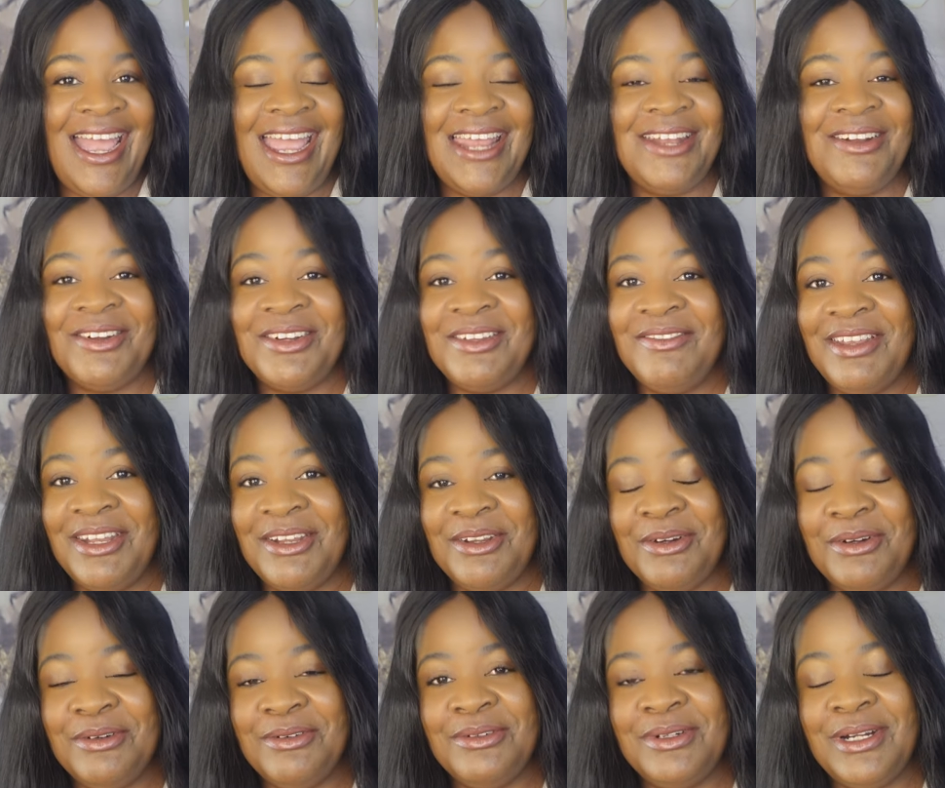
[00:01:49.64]
I don't even
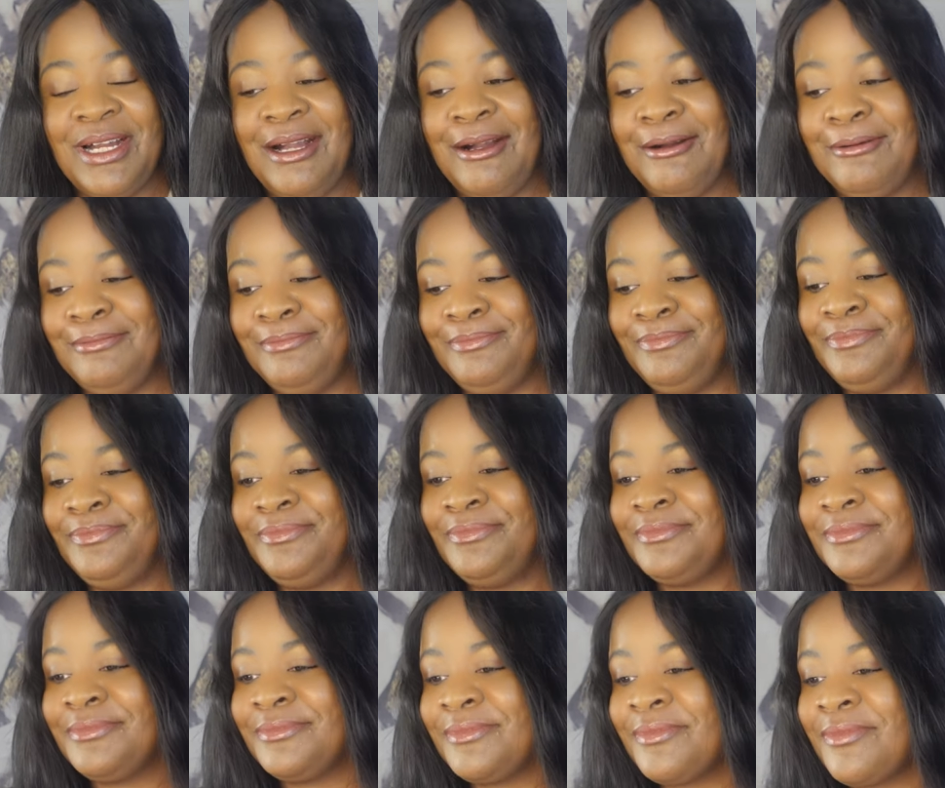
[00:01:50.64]
know um,
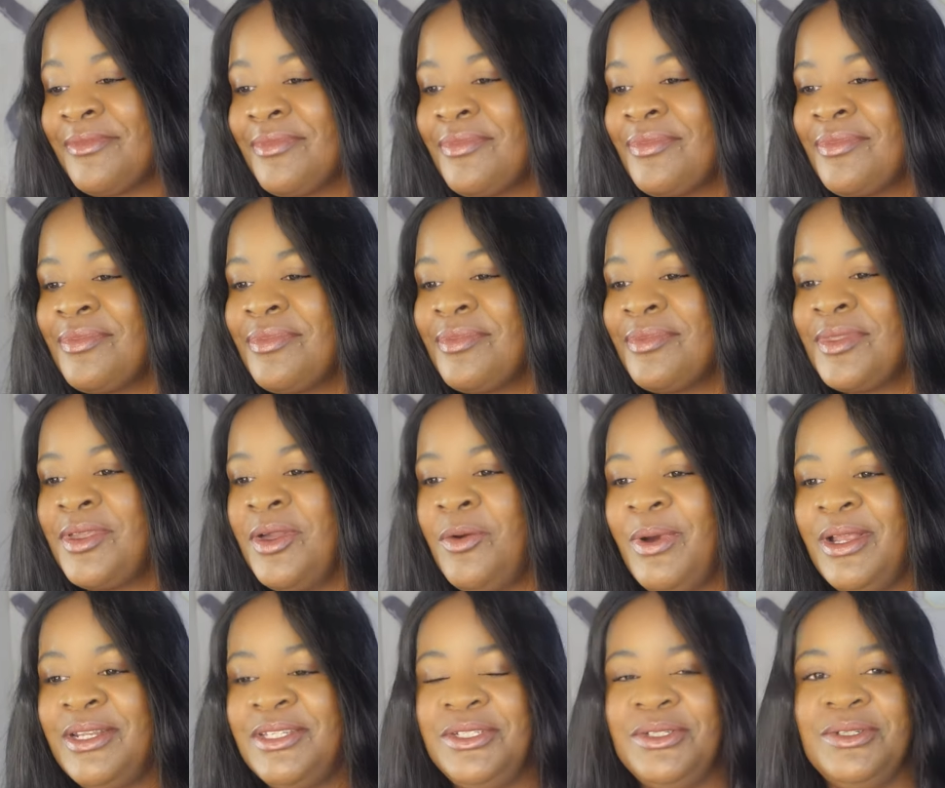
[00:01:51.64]

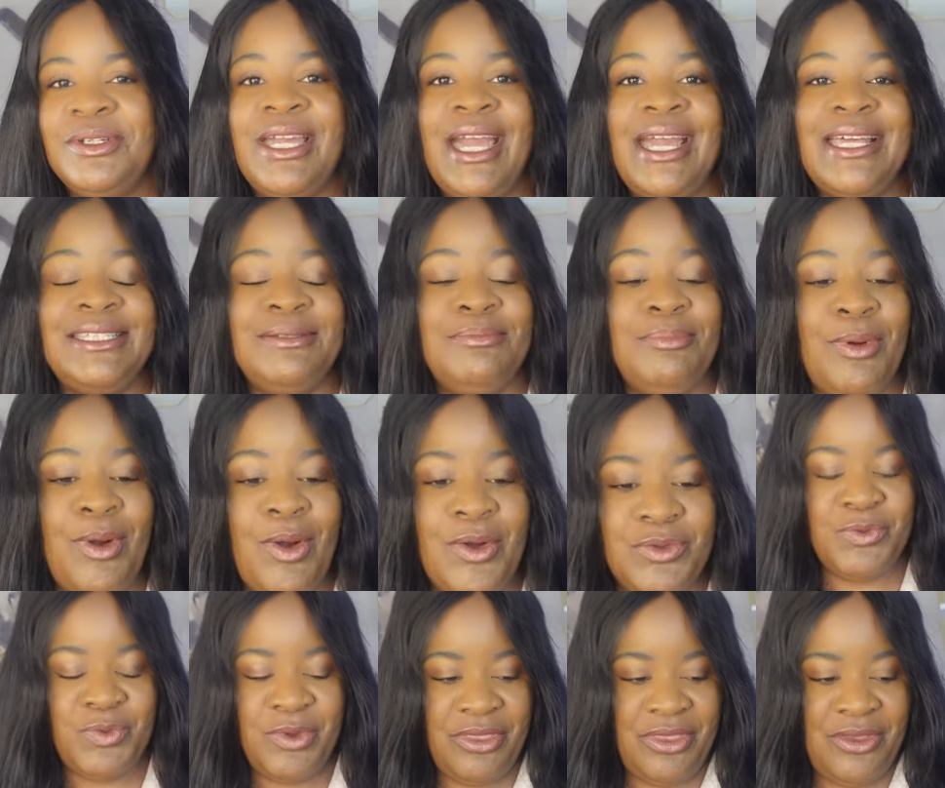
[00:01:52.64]
what you guys
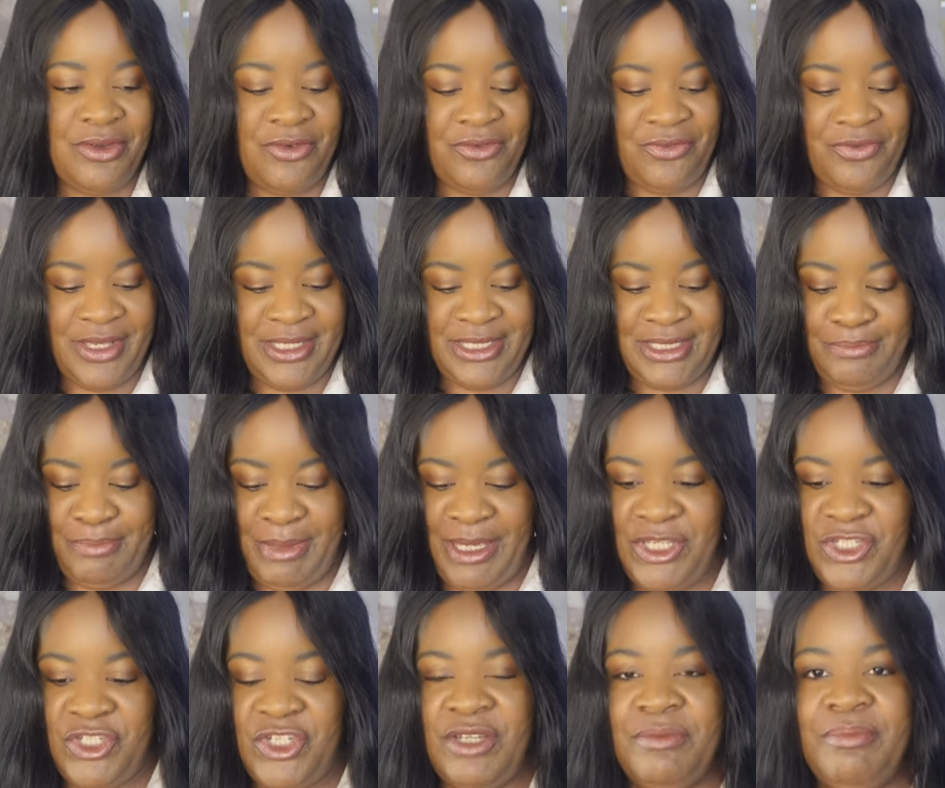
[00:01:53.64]
bought with your first
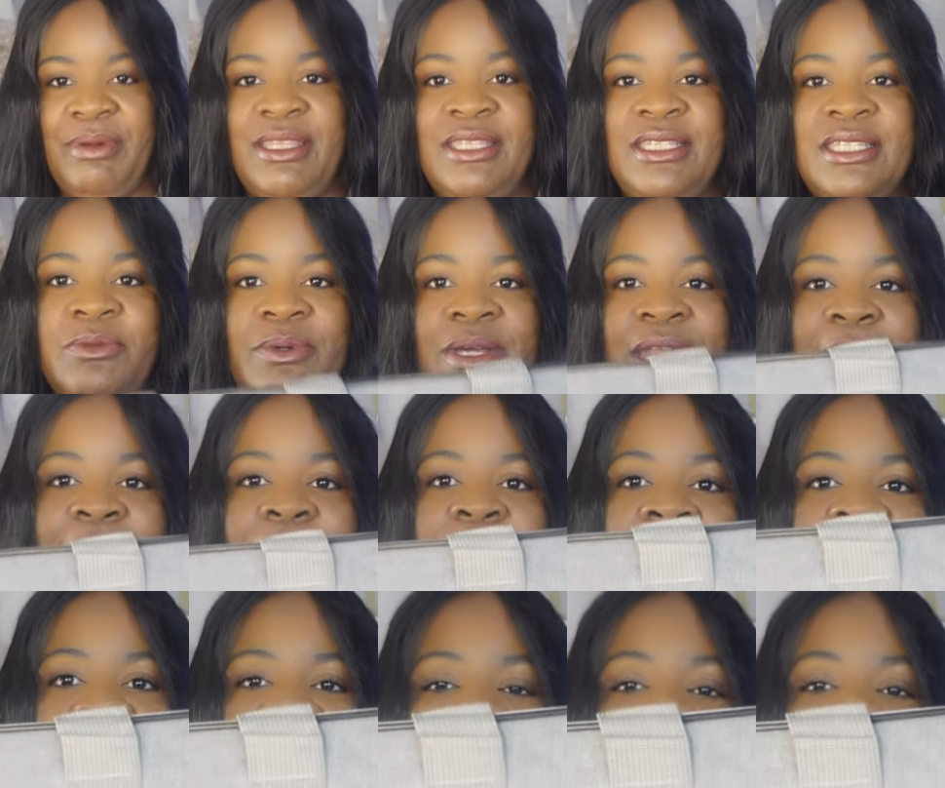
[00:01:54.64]
paycheck but this is what I bought